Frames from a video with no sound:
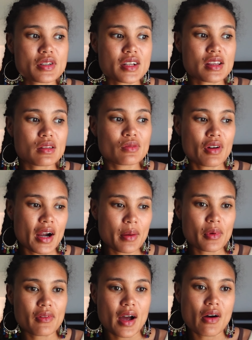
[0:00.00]
set the vibe
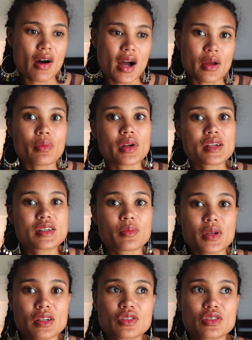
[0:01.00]
of how I want it to be.